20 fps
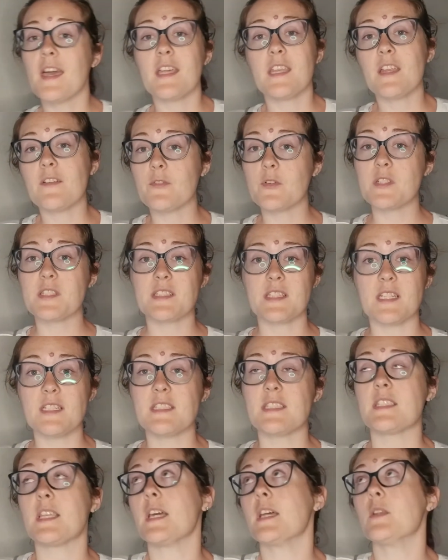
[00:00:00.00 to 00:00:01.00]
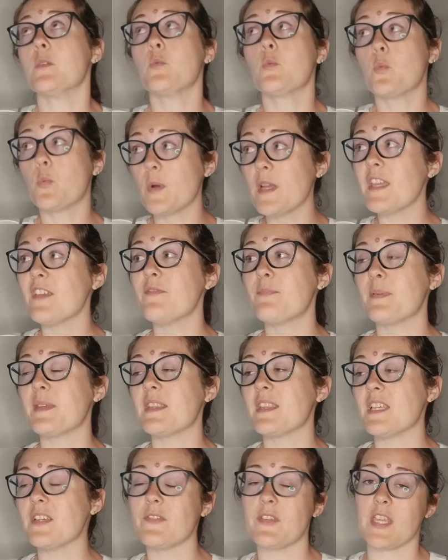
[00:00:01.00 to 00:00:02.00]
And ever since then, we've
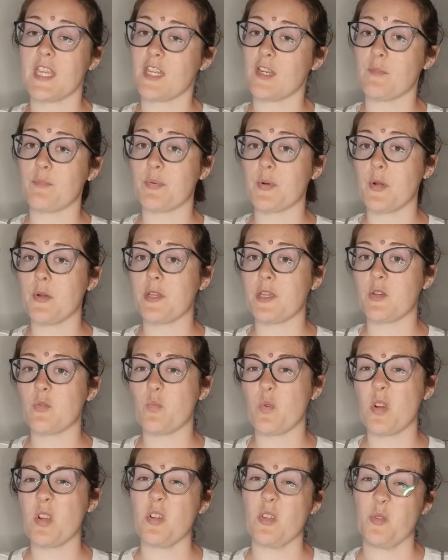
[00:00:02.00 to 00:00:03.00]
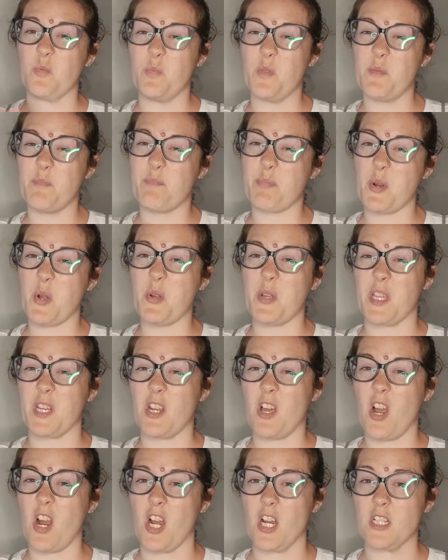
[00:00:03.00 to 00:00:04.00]
been living in a broken world with broken
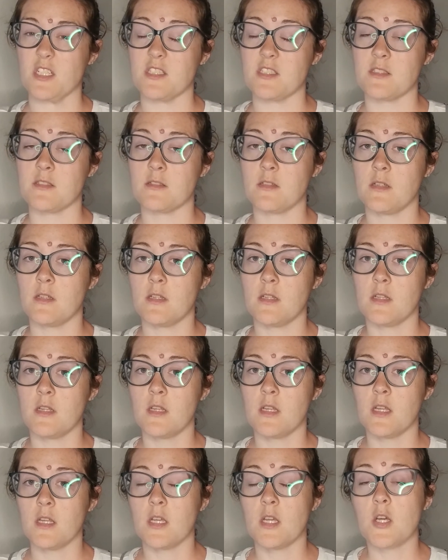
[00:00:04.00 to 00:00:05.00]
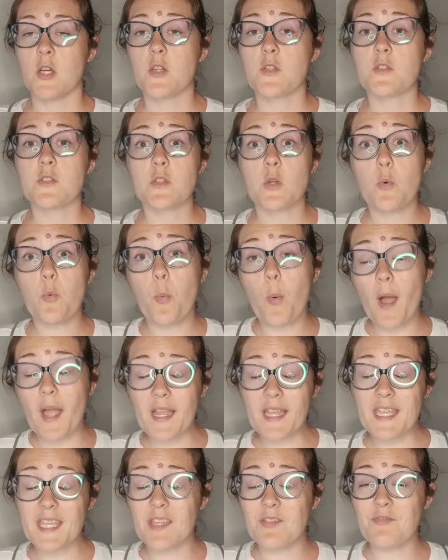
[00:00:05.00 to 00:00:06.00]
hearts. So
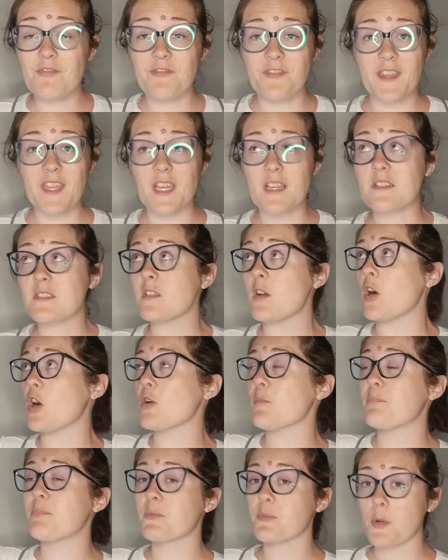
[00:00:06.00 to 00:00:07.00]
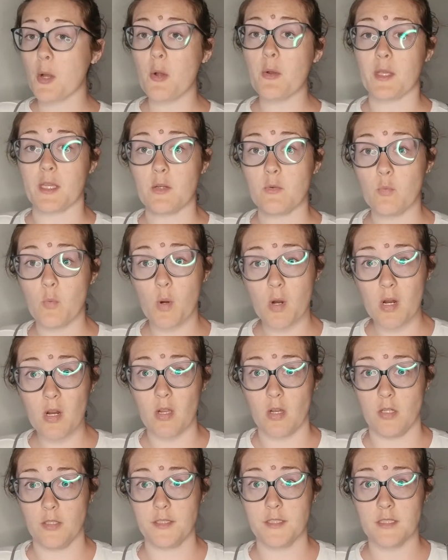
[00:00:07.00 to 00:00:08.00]
what can fix our broken
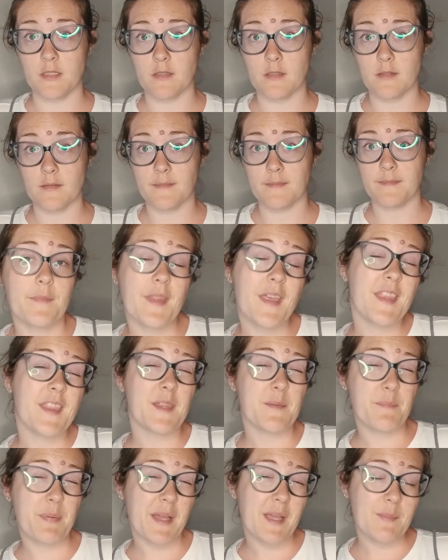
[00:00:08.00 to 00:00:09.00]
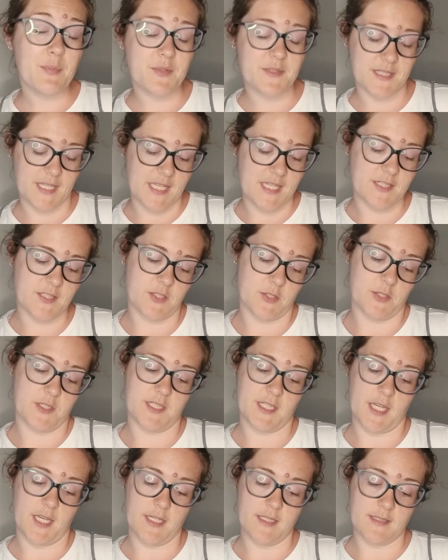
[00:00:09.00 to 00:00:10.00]
world? The Bible's answer
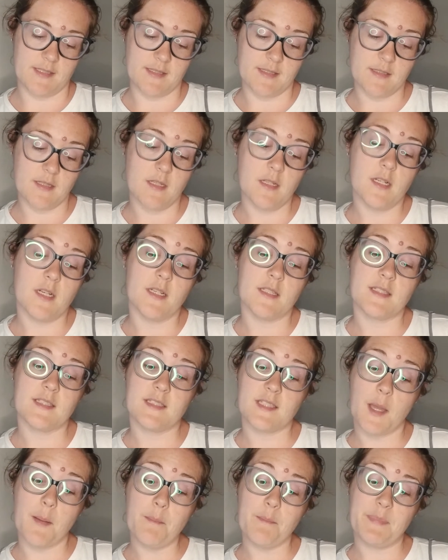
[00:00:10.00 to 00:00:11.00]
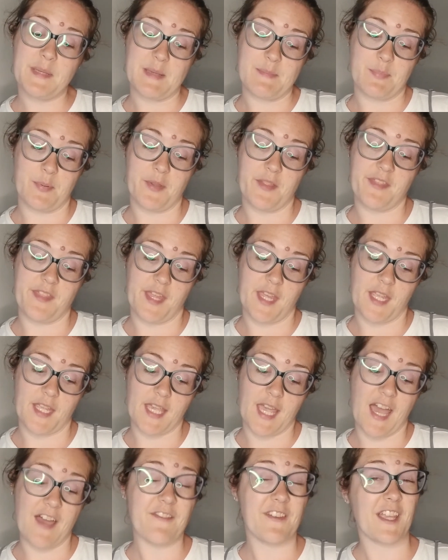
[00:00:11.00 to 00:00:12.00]
says, some people think
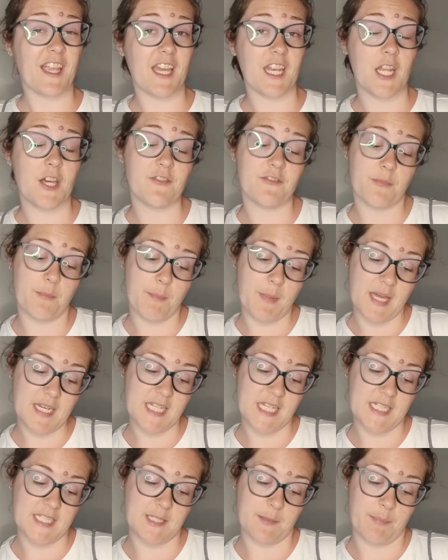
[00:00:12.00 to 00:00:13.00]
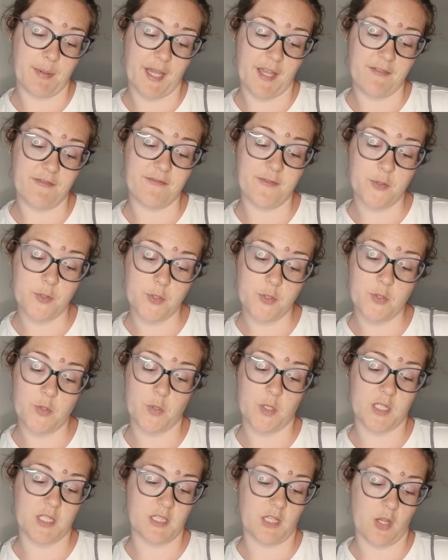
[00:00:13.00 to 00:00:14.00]
having enough money to buy food
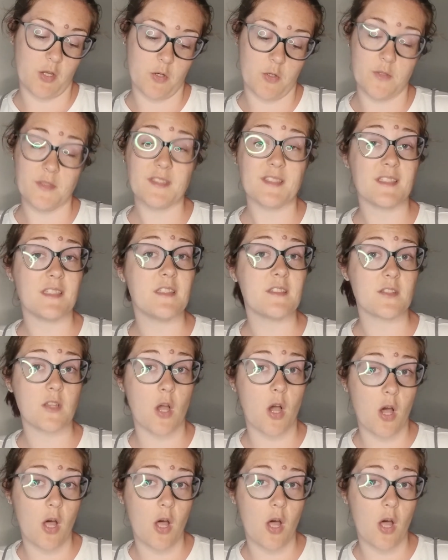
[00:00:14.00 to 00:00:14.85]
or clothes is